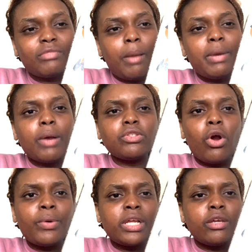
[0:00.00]
But I was
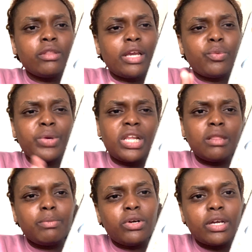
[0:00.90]
already like reading the
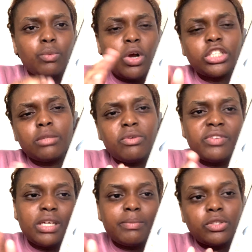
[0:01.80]
book and watching the movie
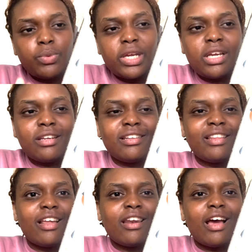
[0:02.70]
in between, and
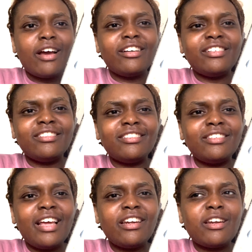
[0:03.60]
then I
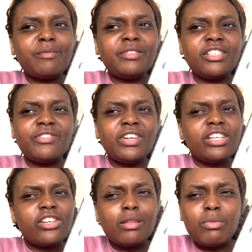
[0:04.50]
ended up just
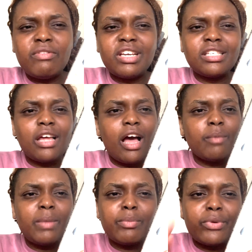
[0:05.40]
finishing the movie because
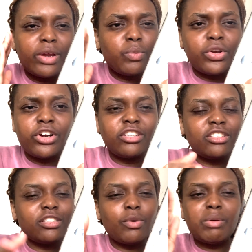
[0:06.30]
my brain would hurt just
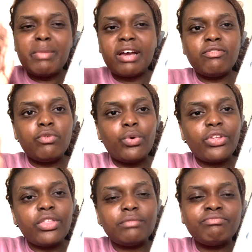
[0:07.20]
going back and forth
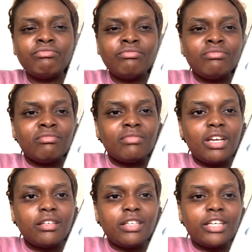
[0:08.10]

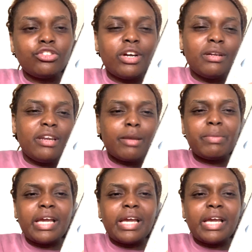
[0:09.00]
and like trying to nitpick